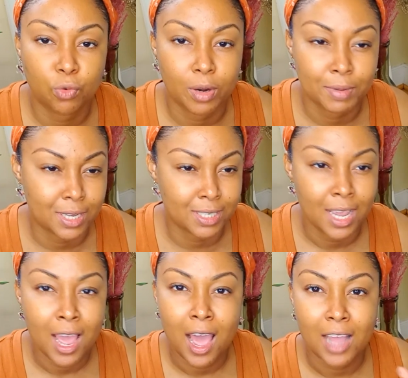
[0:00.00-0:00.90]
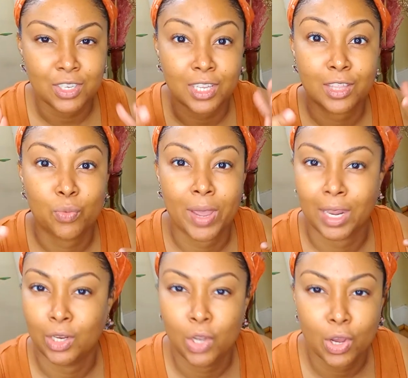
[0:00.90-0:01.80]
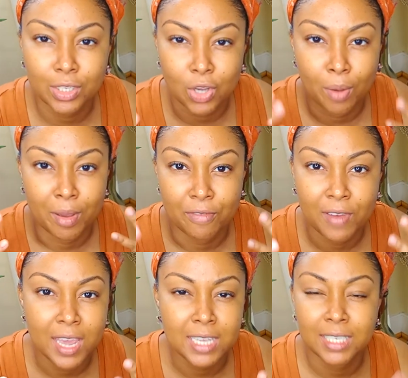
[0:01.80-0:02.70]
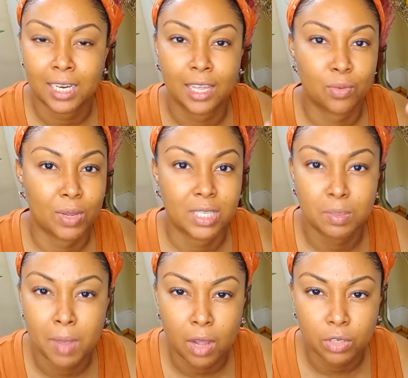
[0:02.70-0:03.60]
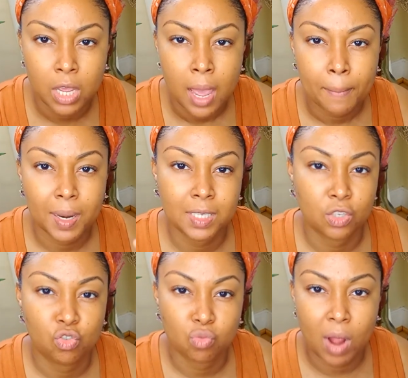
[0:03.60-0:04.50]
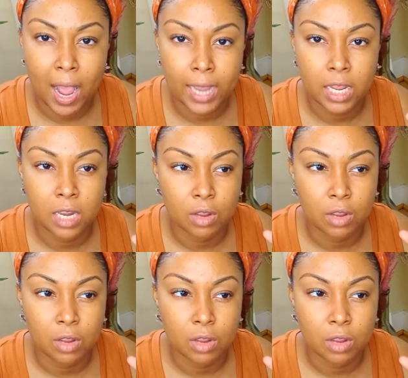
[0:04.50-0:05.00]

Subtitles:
for it because I just like the way it looked on my face and like the way it smelled. But as it dried,